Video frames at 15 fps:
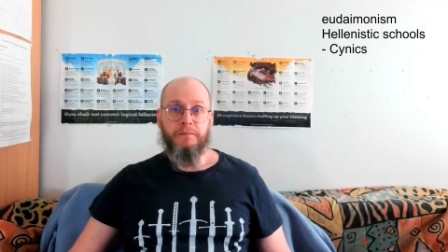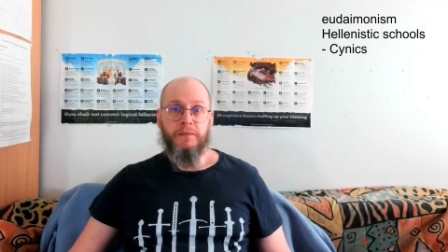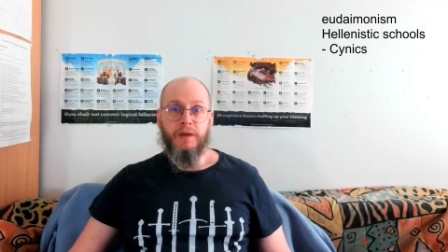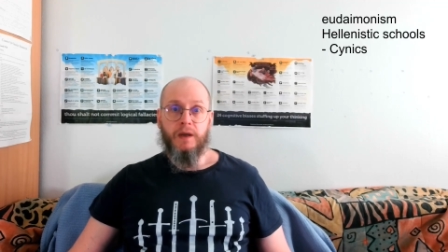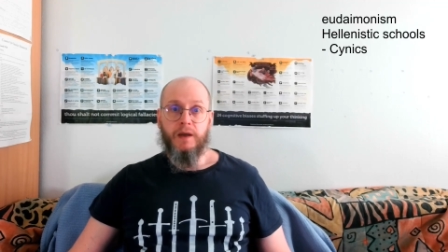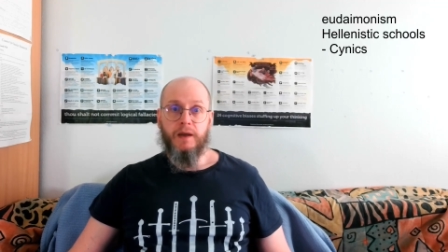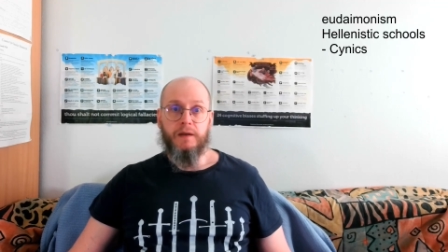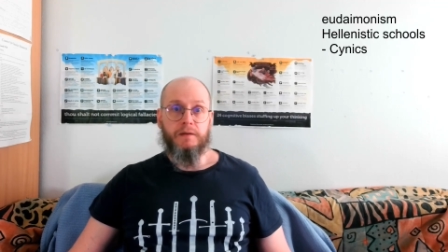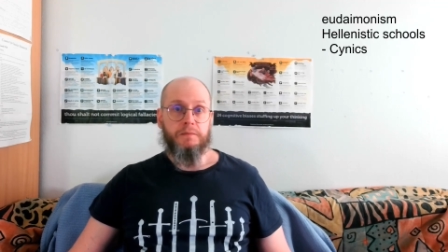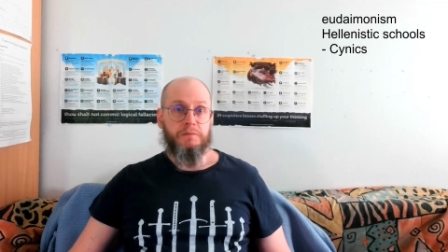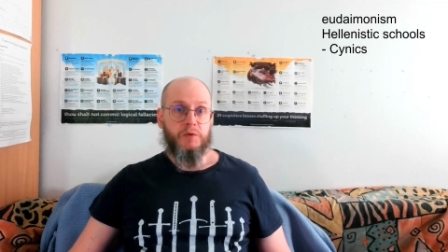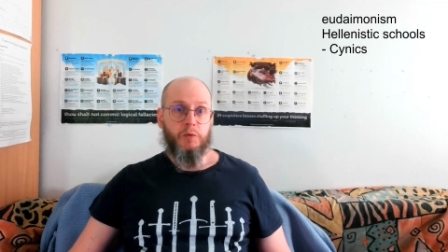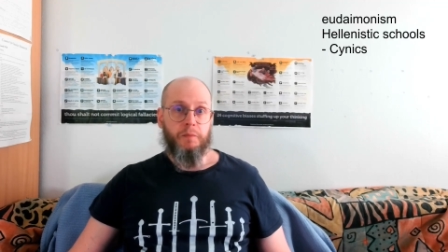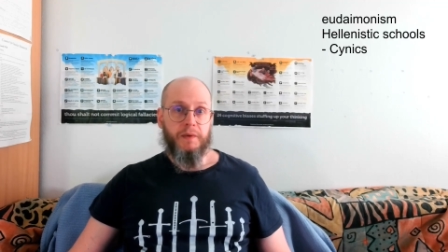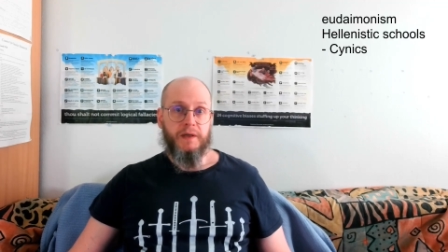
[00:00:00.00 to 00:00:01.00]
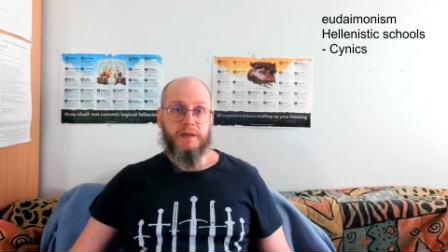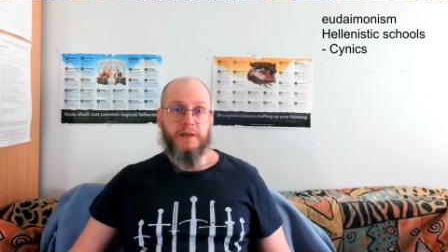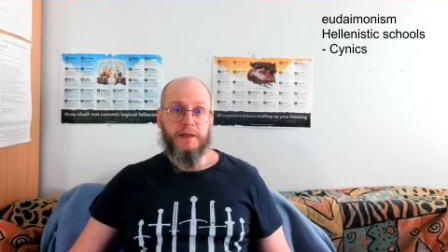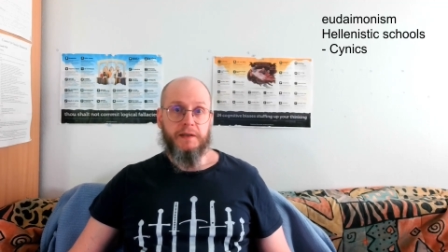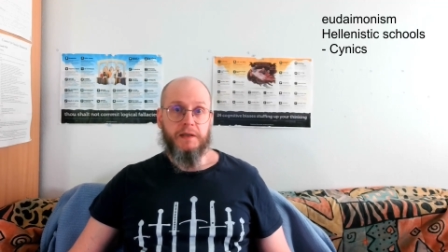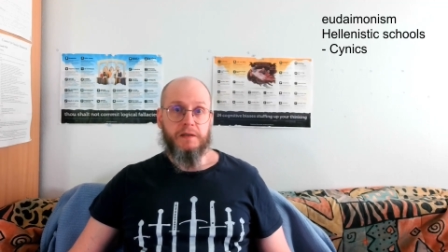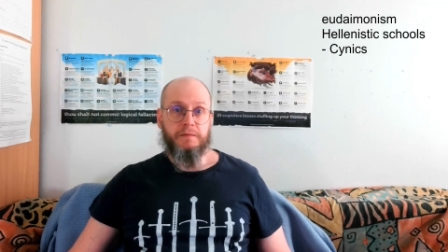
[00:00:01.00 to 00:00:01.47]
and to be
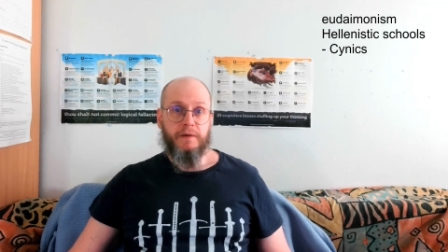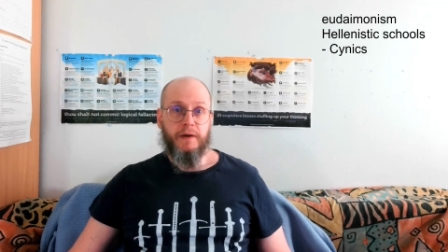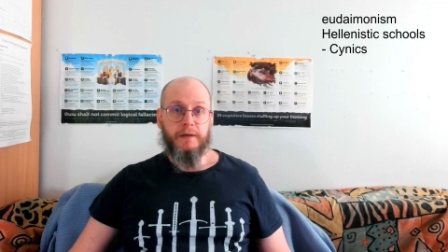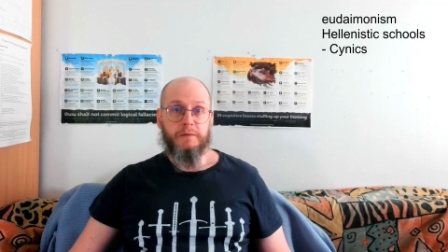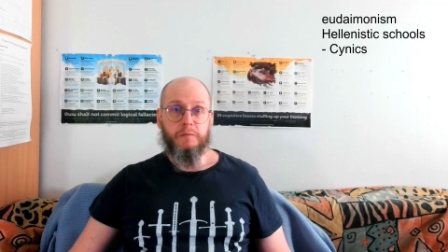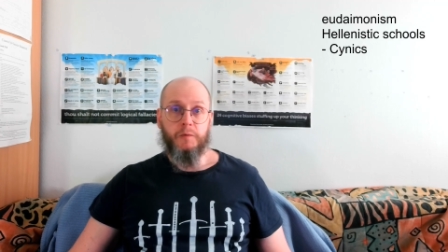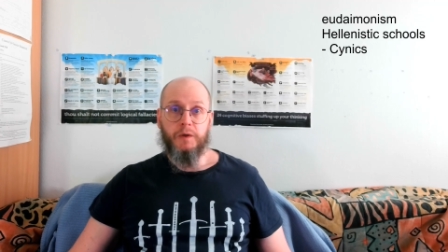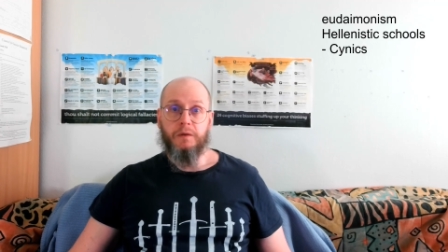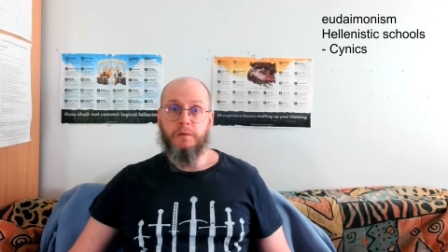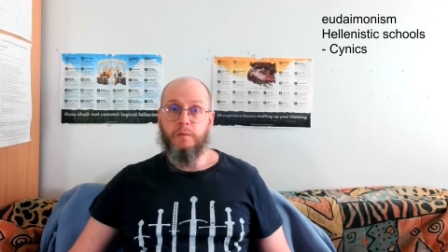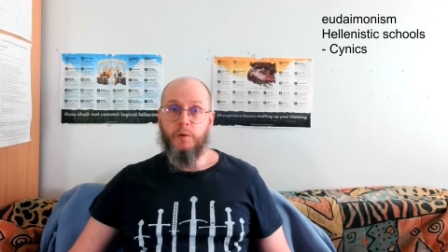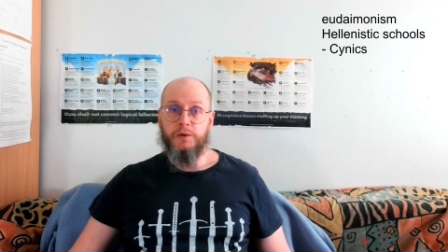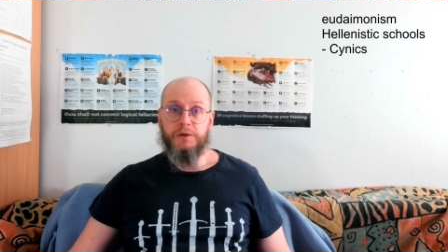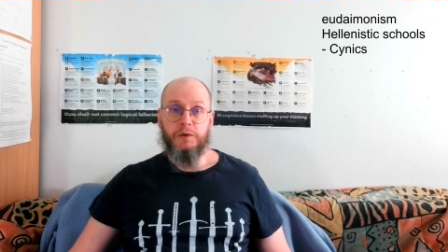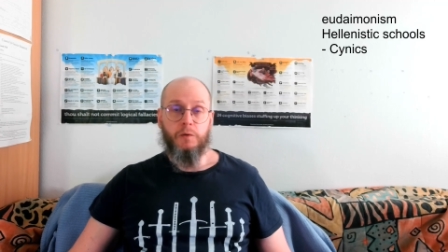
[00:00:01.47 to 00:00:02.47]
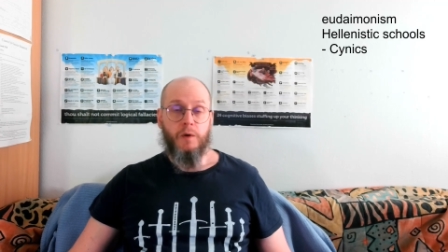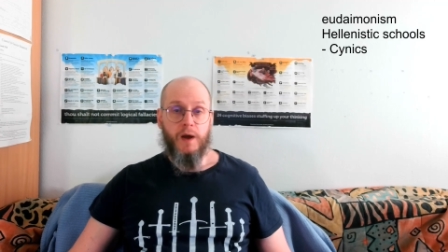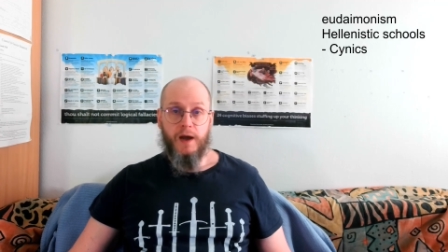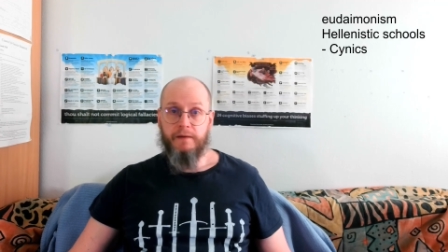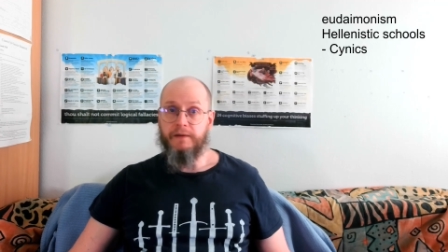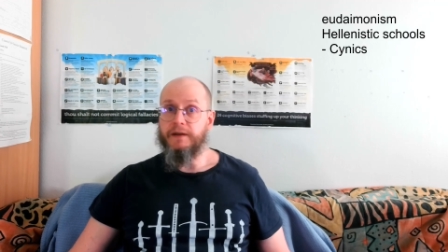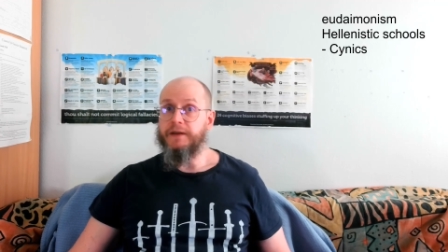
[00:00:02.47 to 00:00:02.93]
satisfied with what you
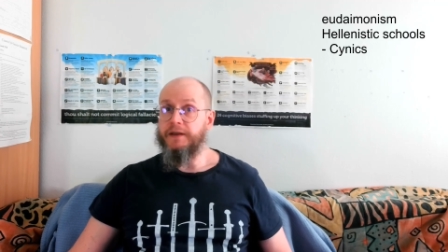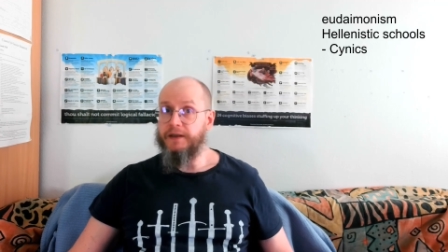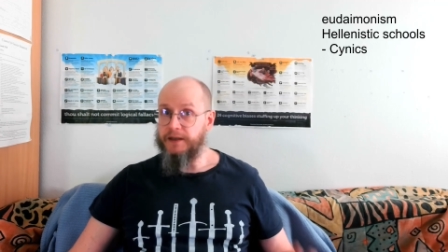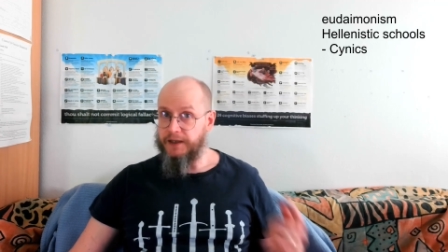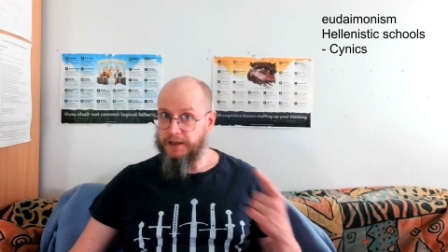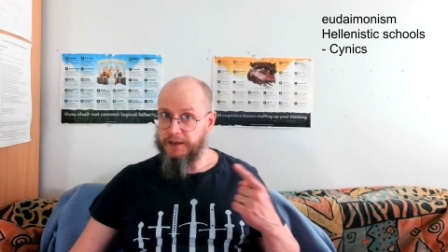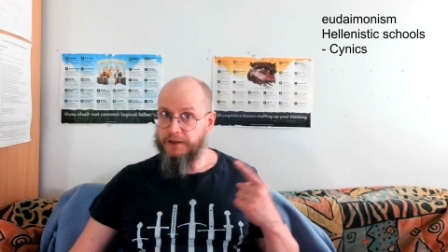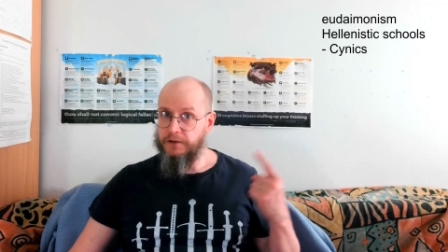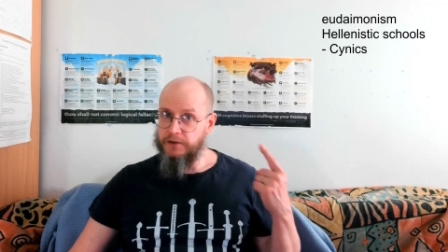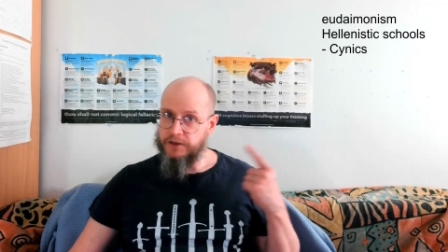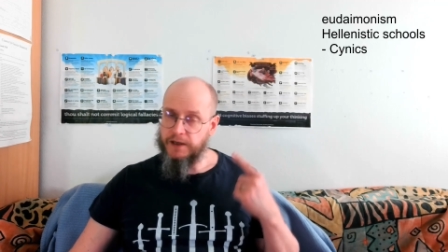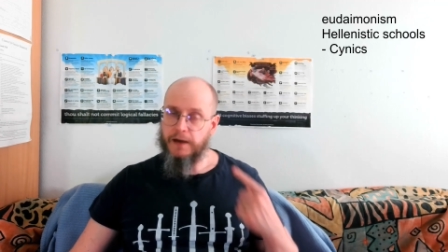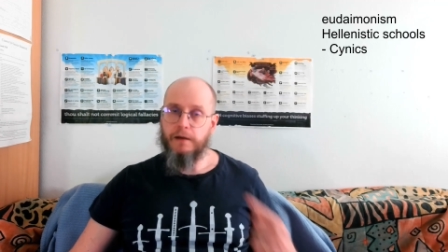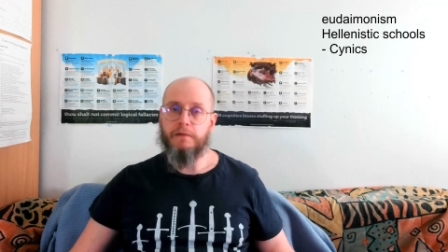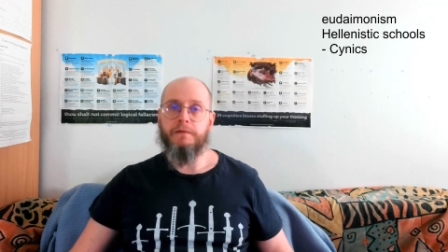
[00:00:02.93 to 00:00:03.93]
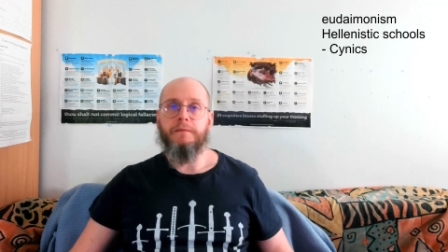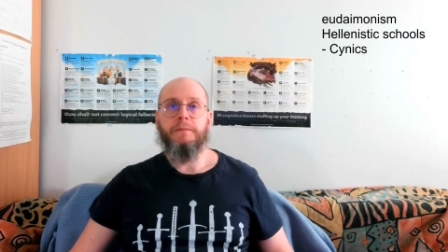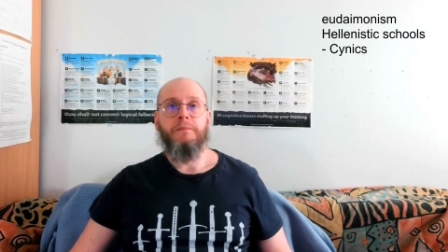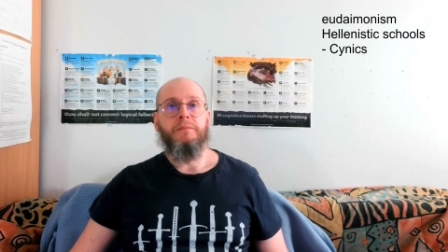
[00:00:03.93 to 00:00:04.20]
have in yourself,